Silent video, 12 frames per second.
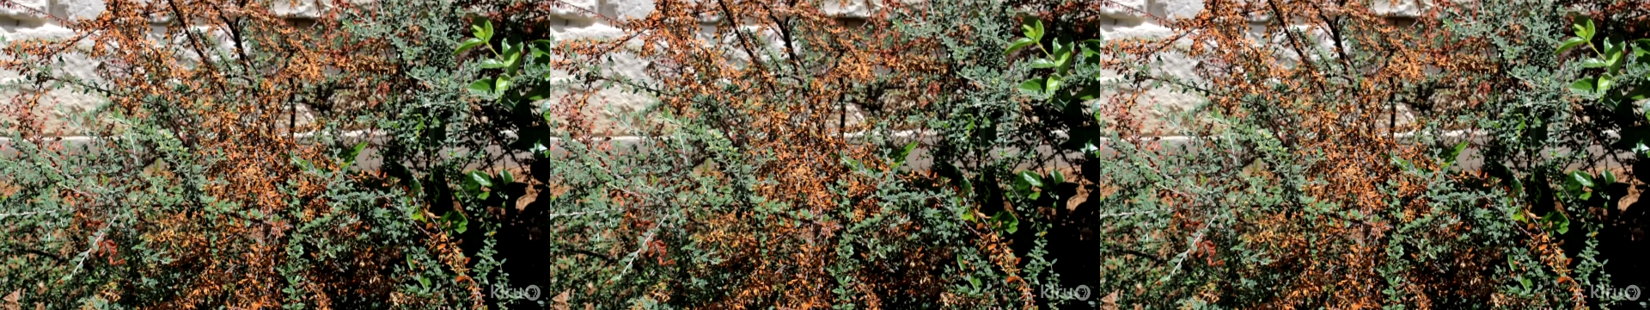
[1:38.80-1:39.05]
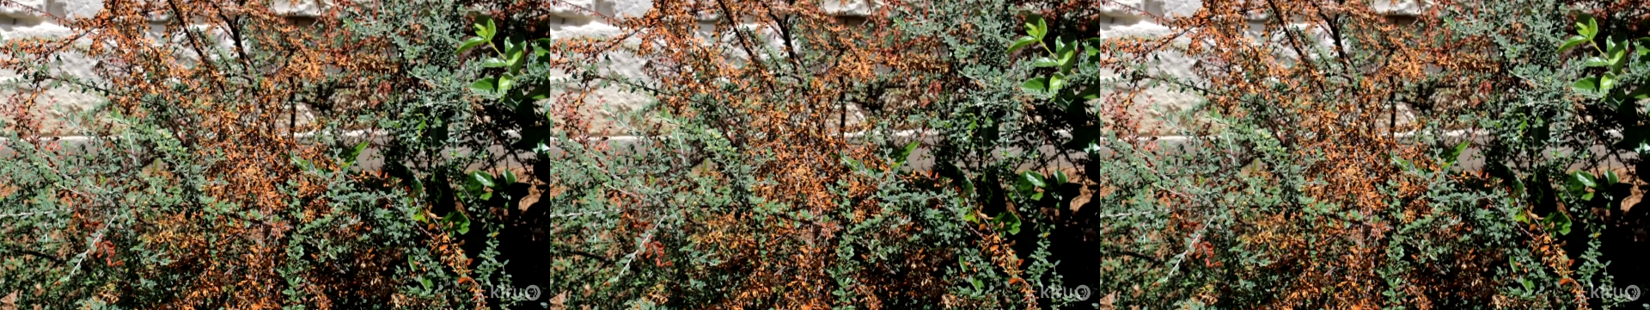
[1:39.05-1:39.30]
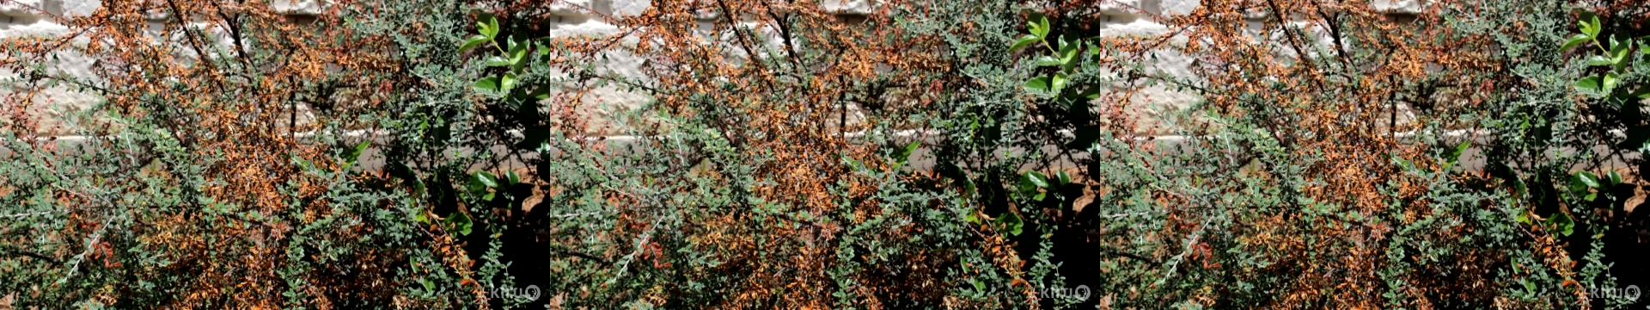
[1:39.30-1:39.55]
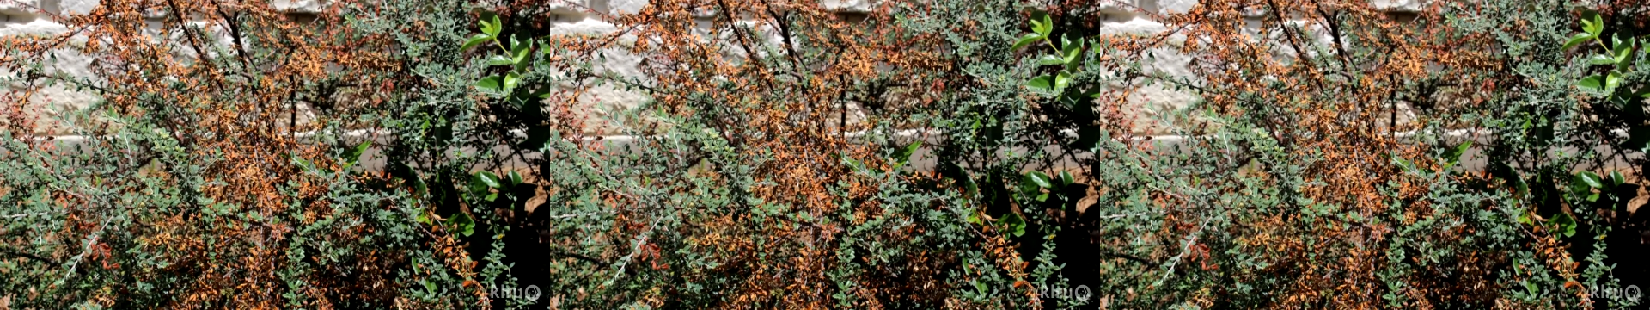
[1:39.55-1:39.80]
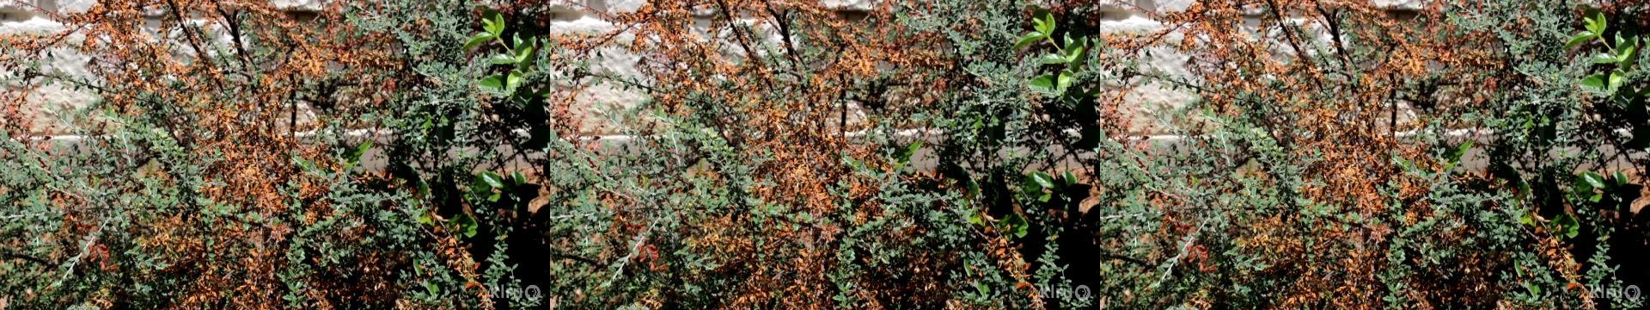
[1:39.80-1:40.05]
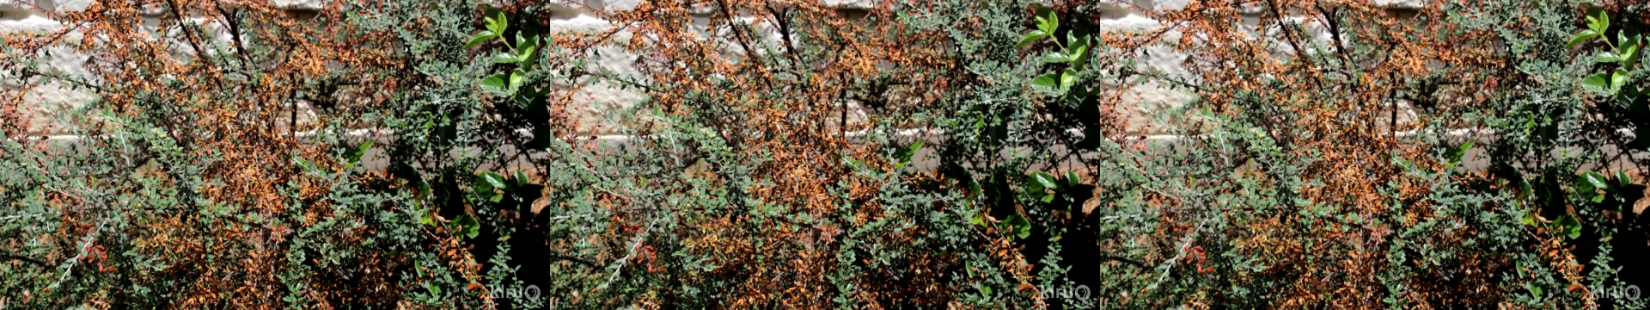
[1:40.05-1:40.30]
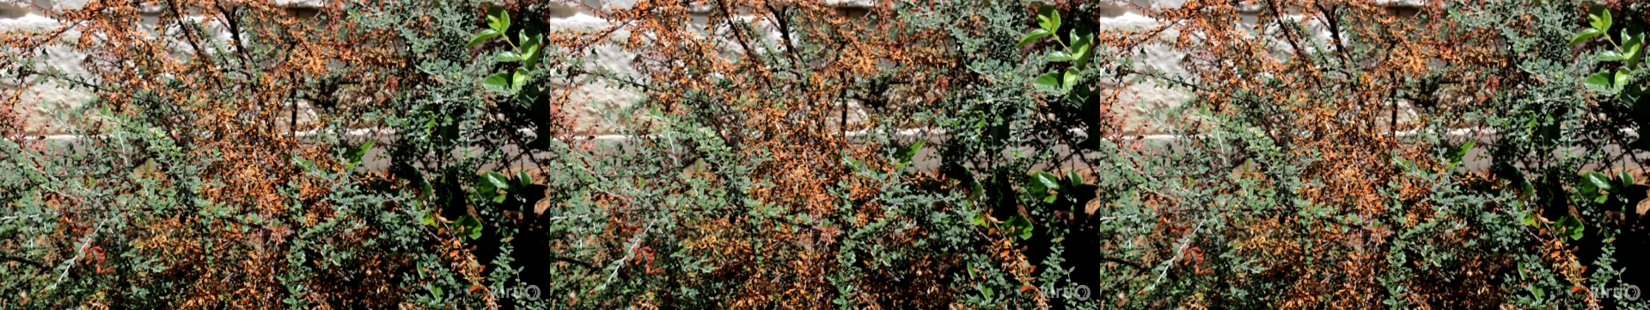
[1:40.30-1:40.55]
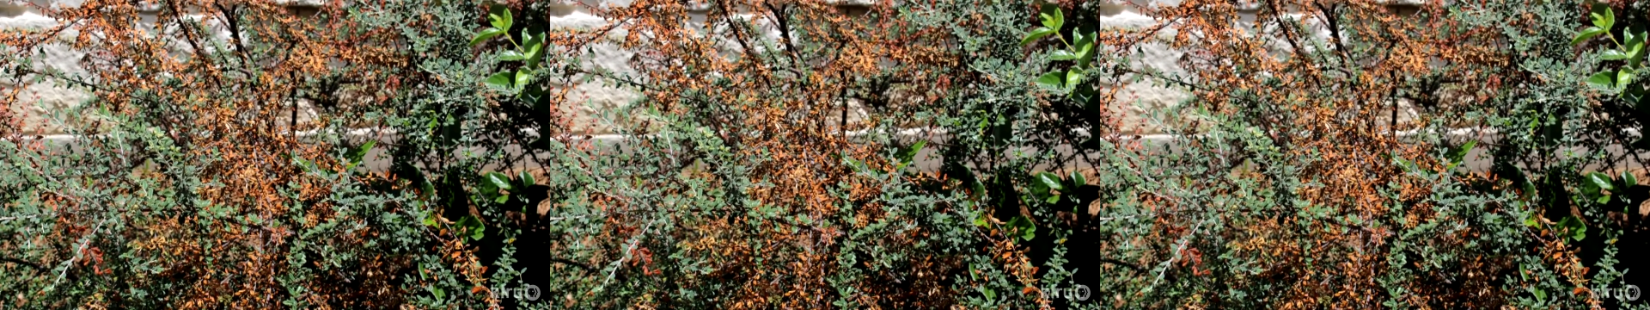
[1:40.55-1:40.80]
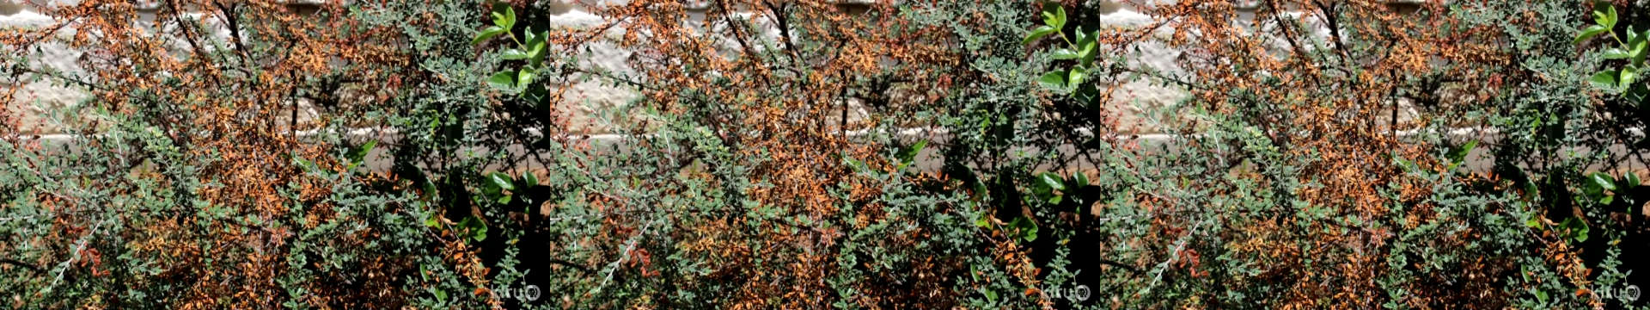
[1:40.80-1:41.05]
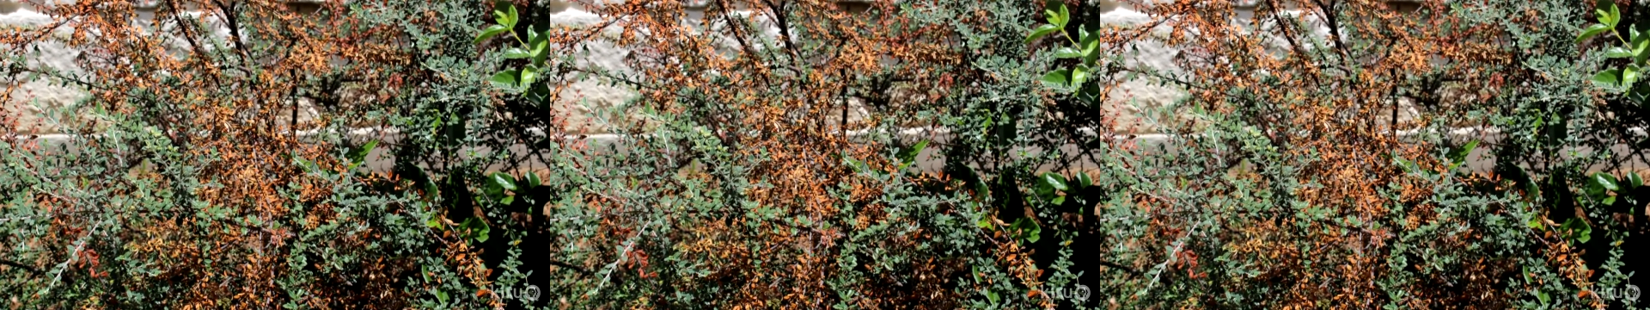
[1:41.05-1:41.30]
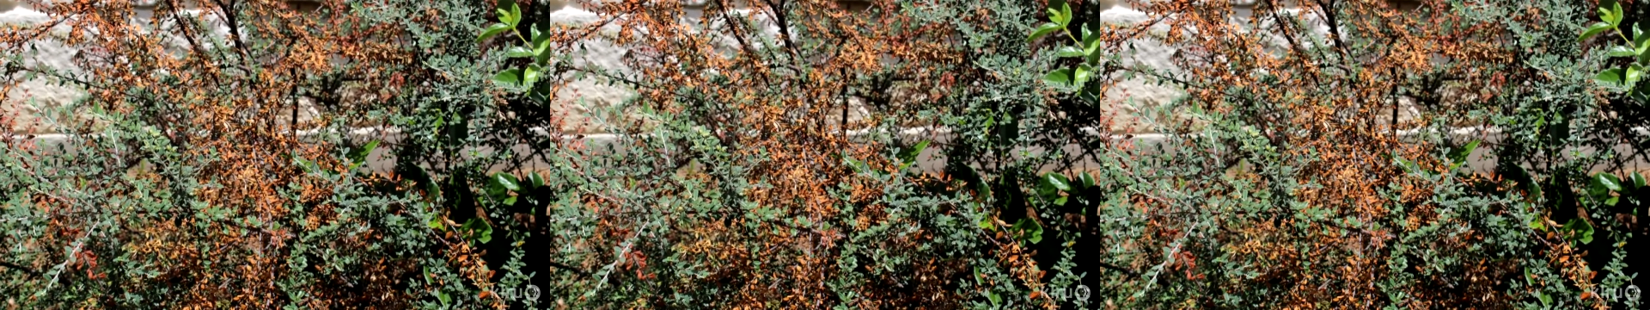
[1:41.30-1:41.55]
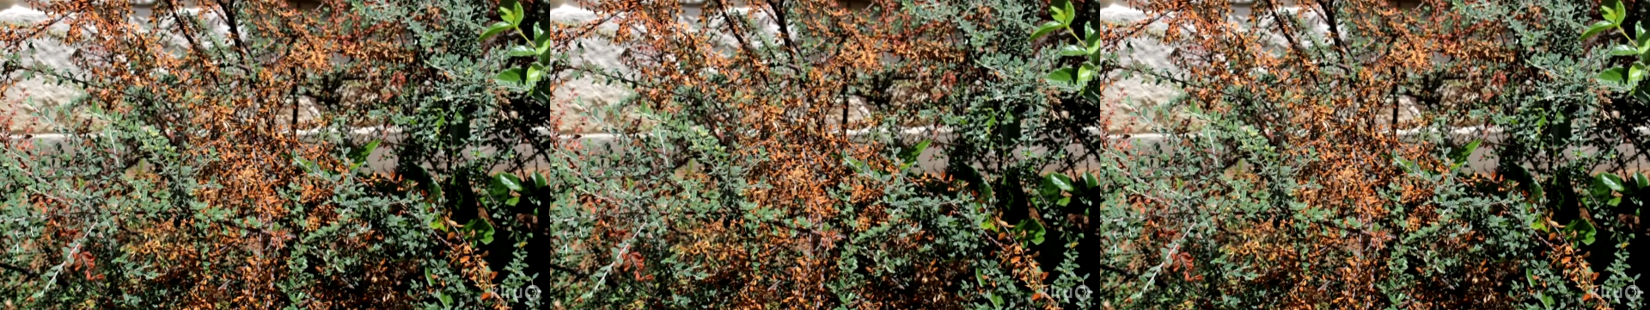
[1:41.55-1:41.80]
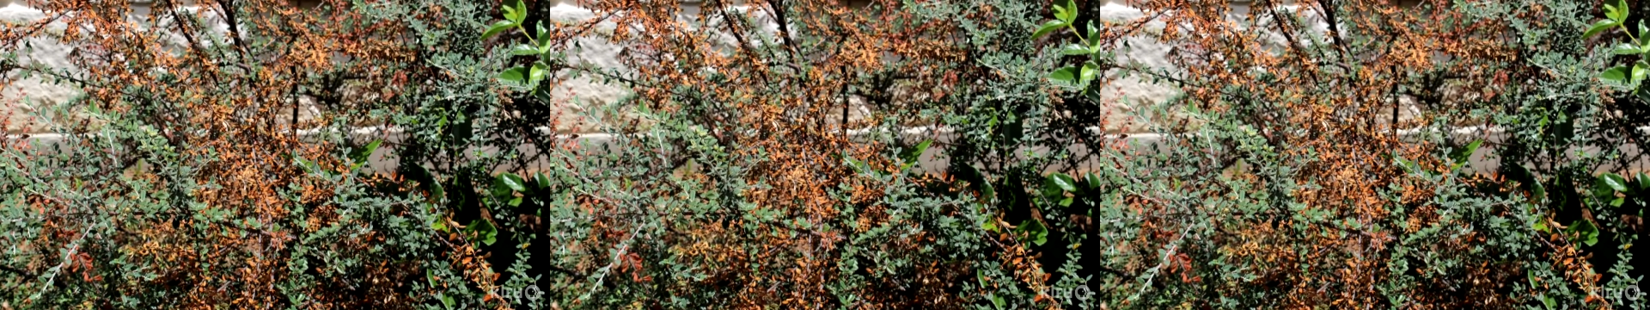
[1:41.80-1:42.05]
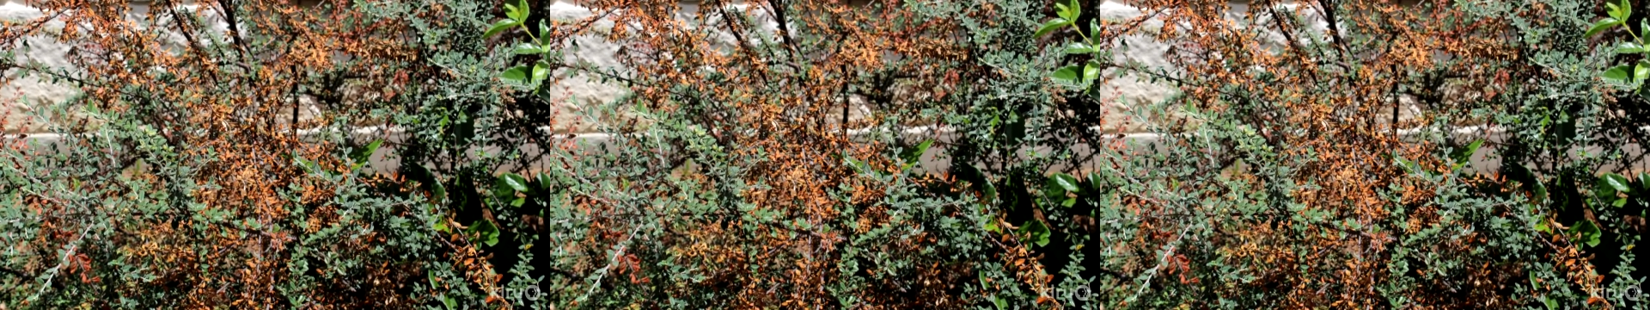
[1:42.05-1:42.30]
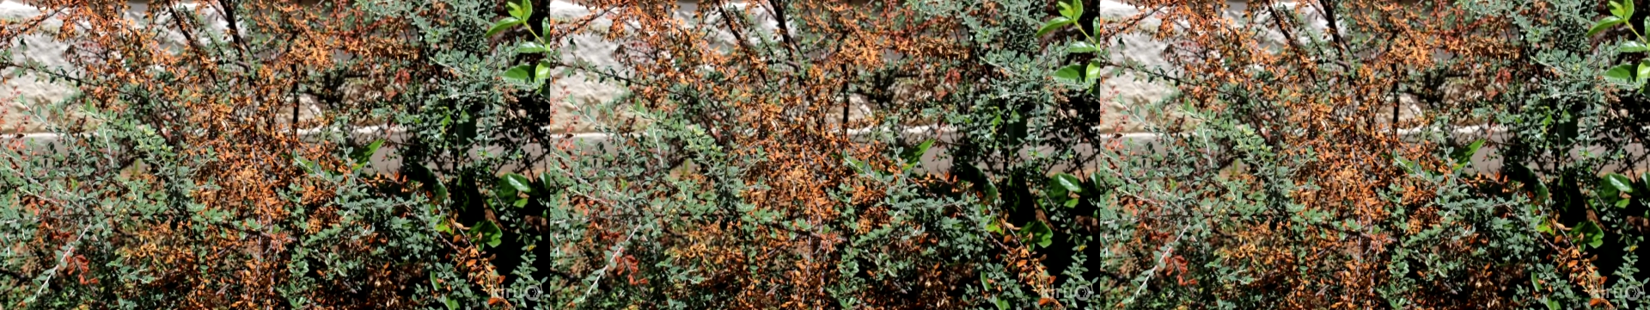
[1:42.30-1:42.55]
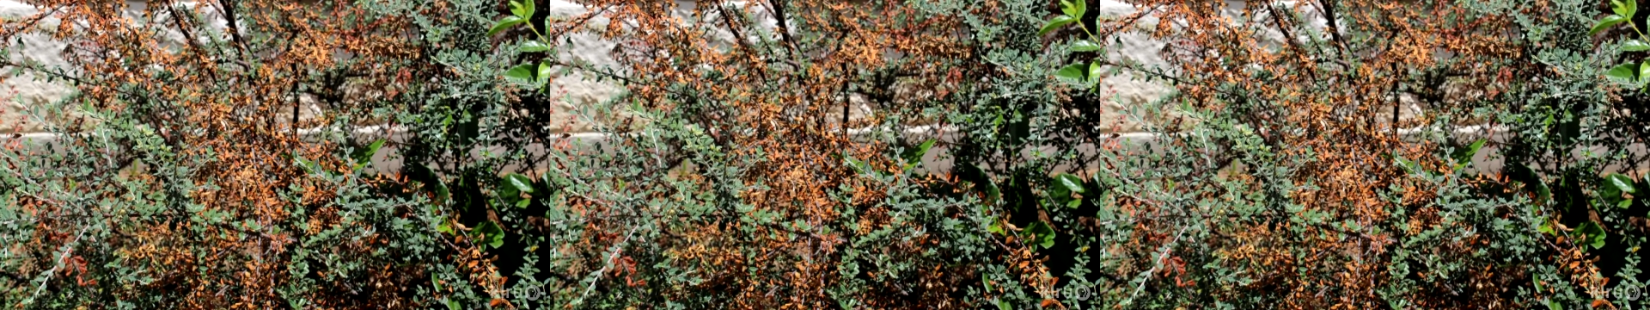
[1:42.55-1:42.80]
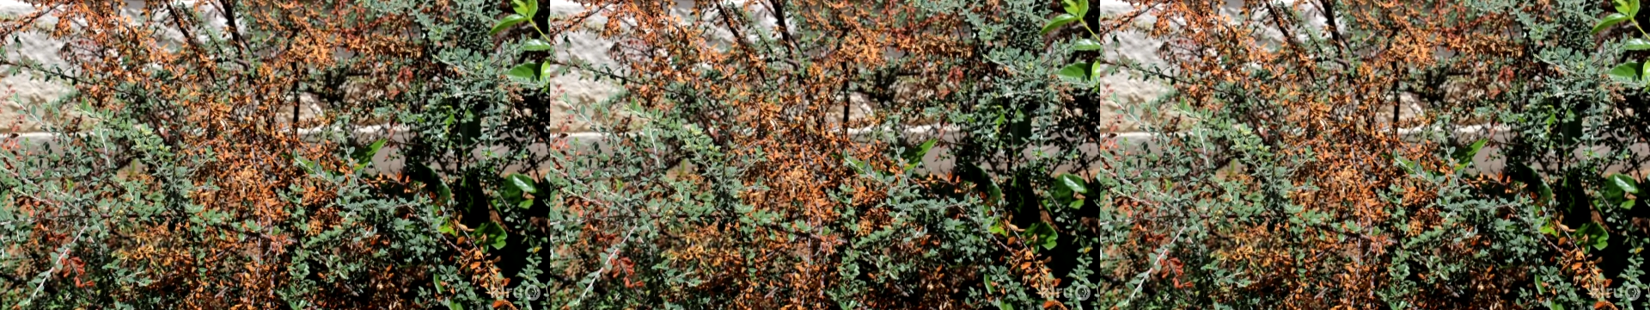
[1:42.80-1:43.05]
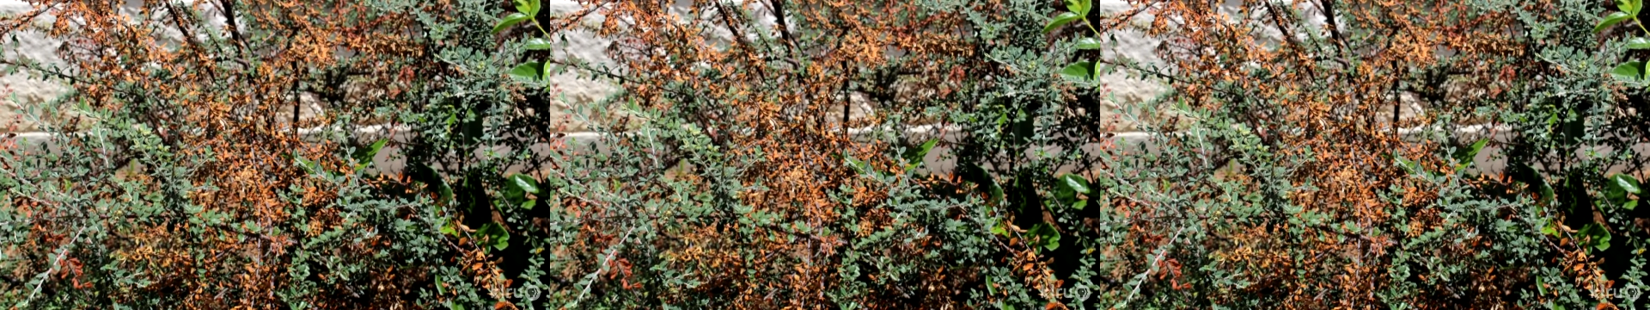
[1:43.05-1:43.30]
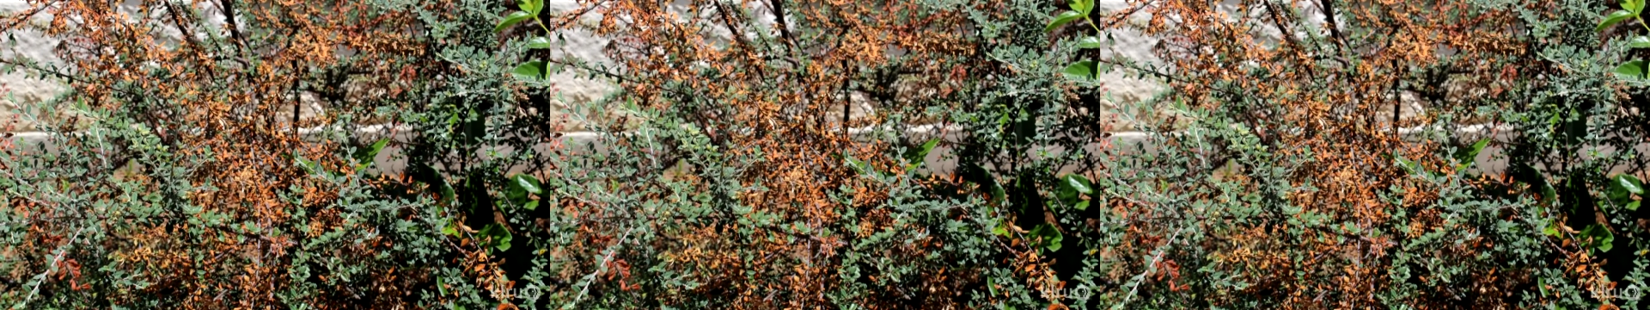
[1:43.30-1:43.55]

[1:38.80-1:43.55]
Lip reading: (no speaker visible)